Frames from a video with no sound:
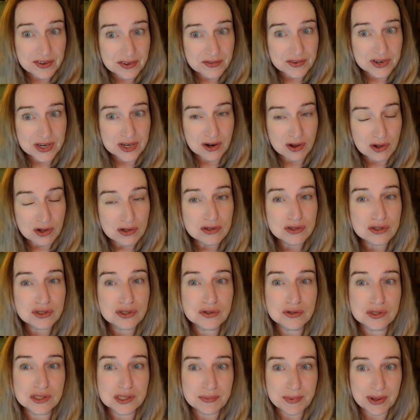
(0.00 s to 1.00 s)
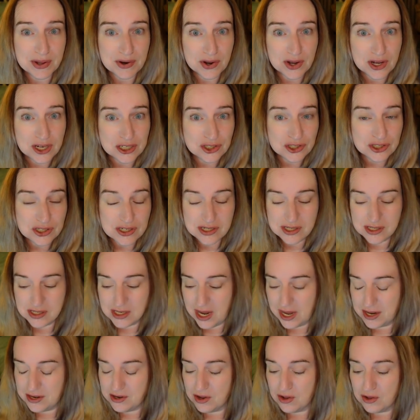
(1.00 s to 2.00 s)
fifty dollars. So it's about one hundred
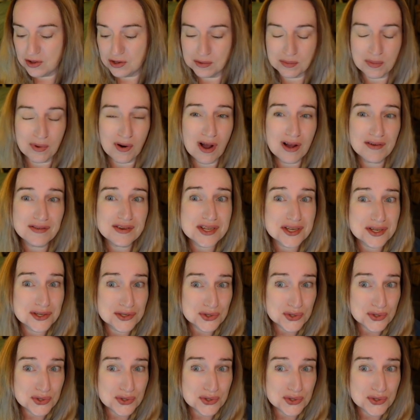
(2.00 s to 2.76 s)
ten dollars profit.